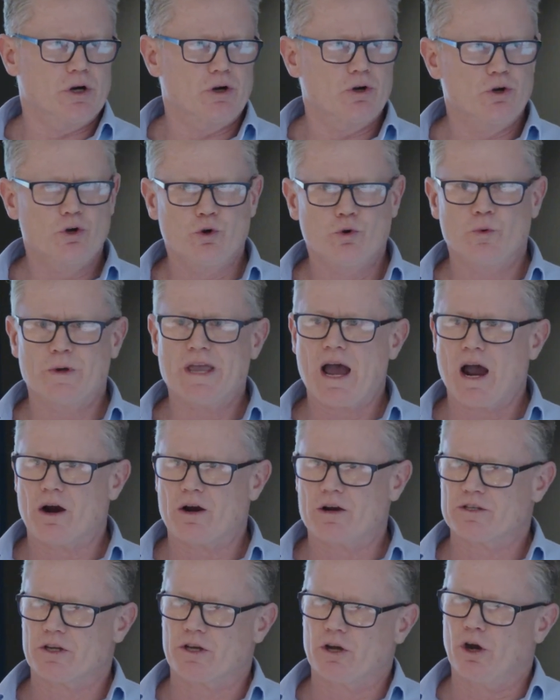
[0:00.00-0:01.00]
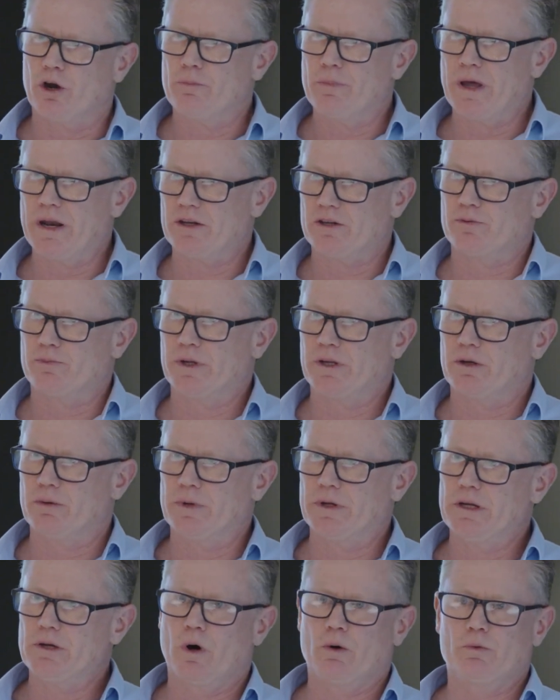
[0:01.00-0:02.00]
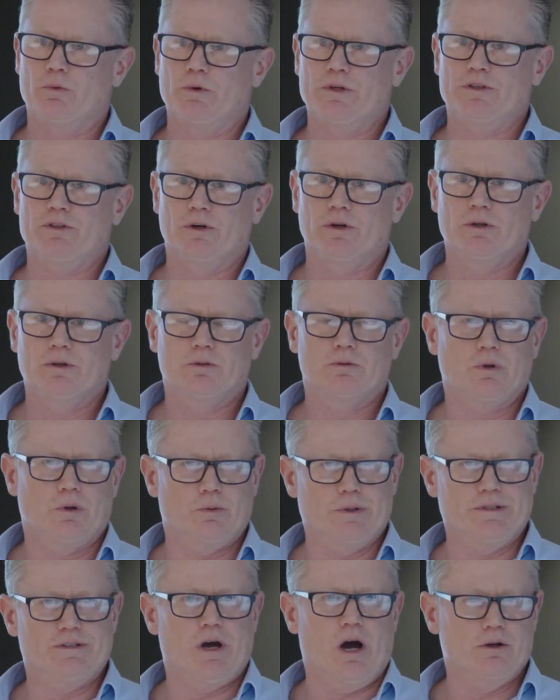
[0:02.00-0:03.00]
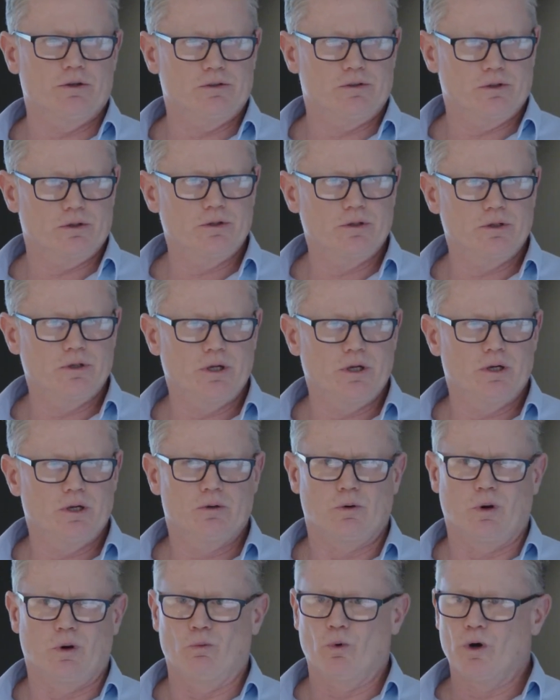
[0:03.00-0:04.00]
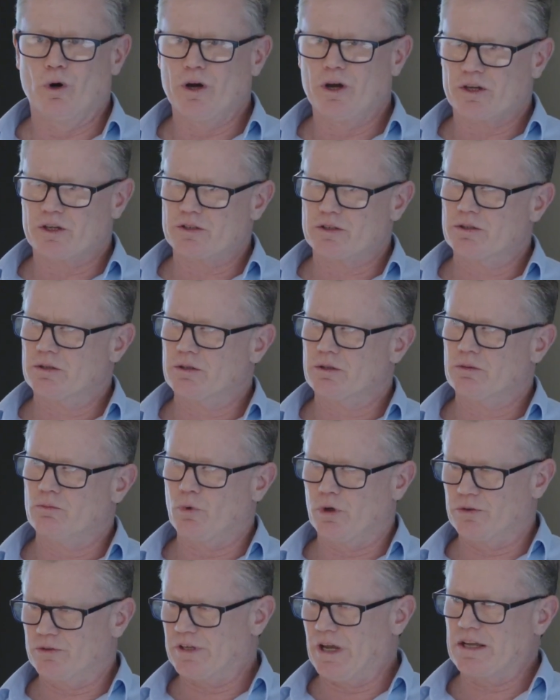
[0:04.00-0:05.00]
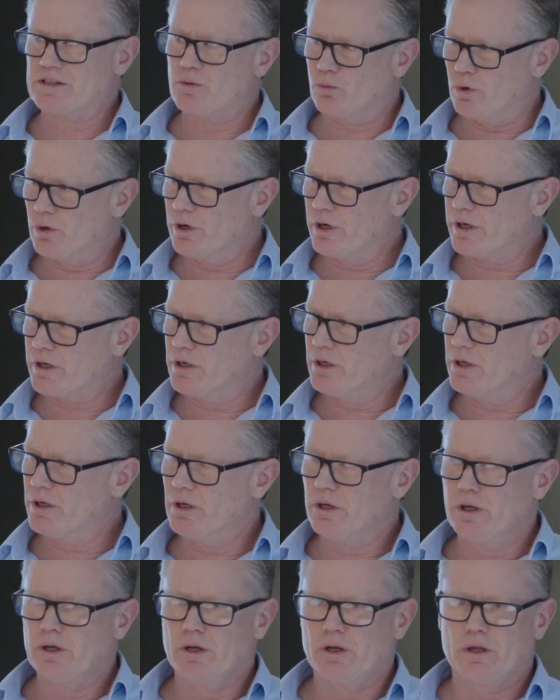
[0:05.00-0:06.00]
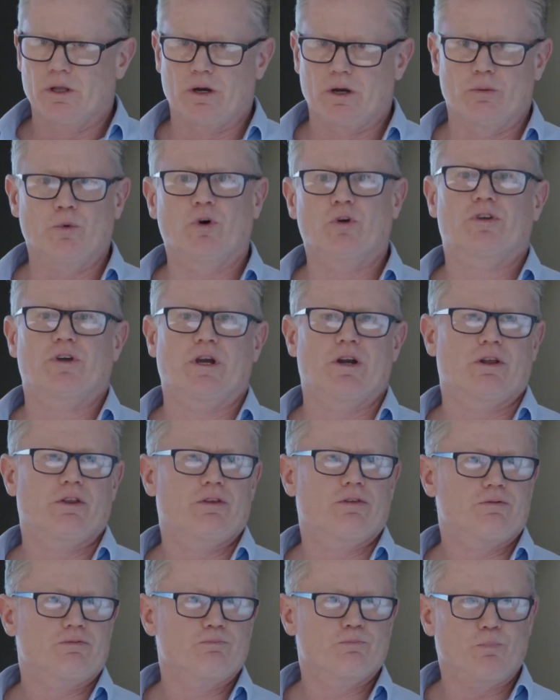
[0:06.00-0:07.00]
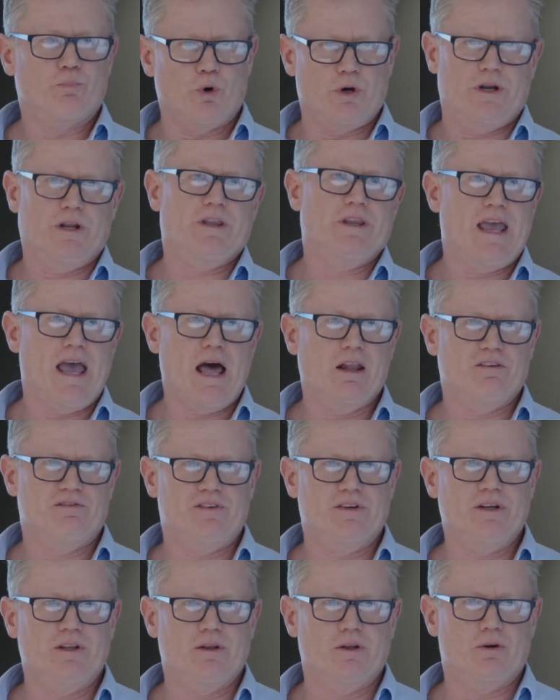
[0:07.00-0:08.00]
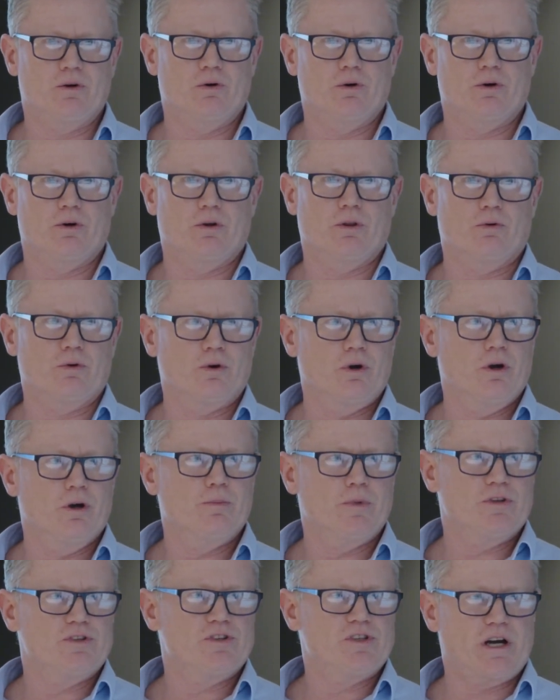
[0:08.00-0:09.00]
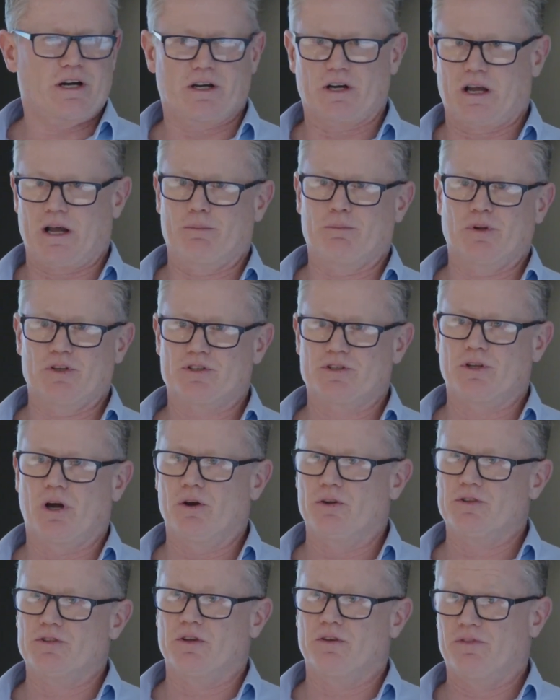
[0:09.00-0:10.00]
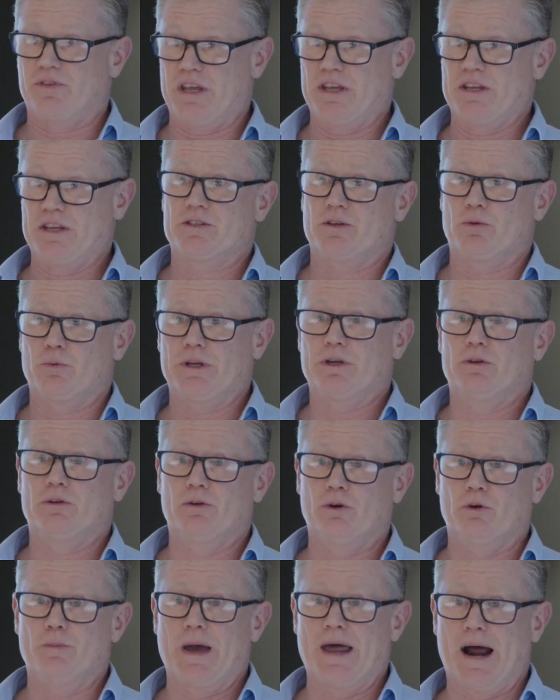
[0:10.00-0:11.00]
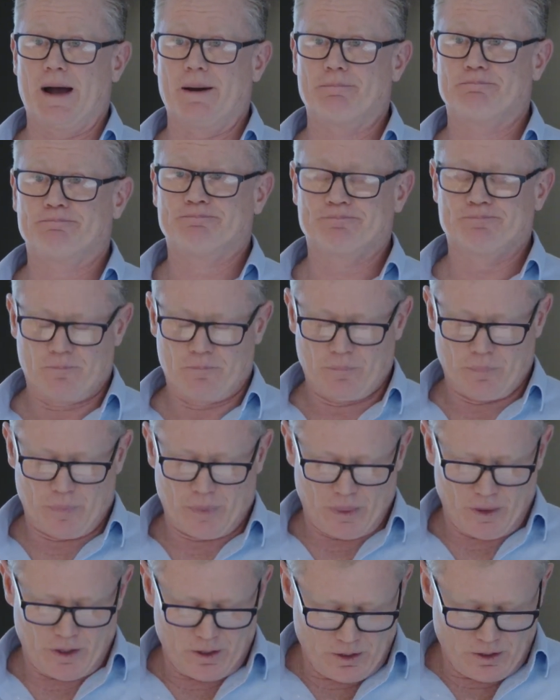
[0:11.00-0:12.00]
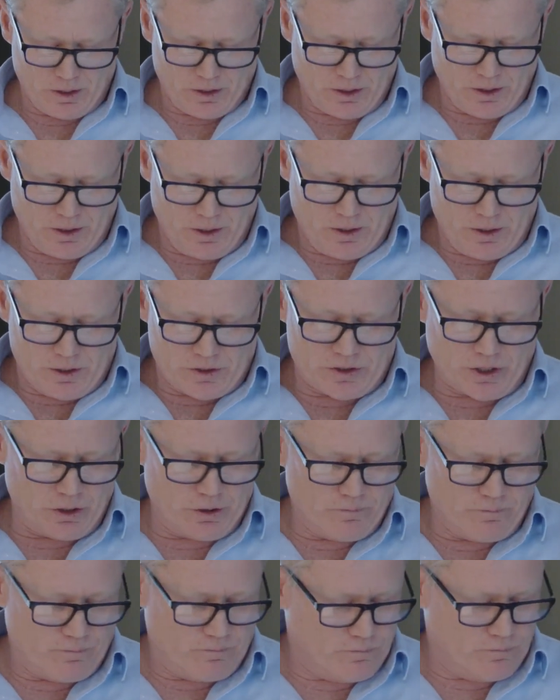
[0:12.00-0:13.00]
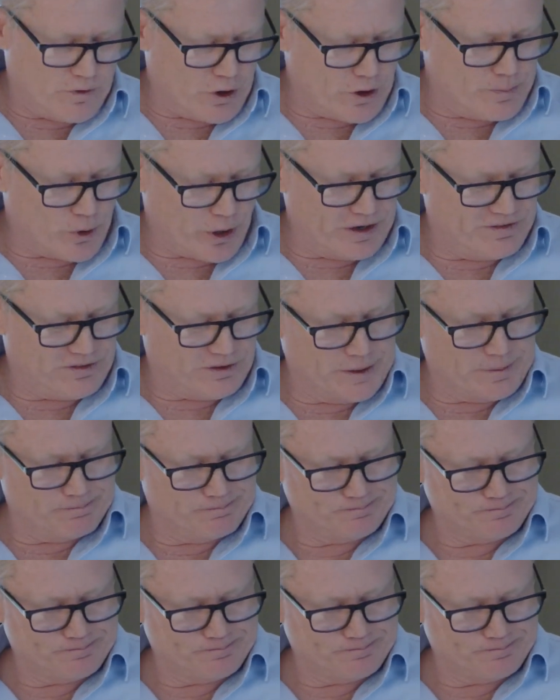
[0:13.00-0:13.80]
who we are as a Code Management Committee, what we do, what we don't do, what works and what doesn't work. And I'm also going to point at the elephant in the corner of the room and chuck a couple of stones of things that we can do better. So very briefly,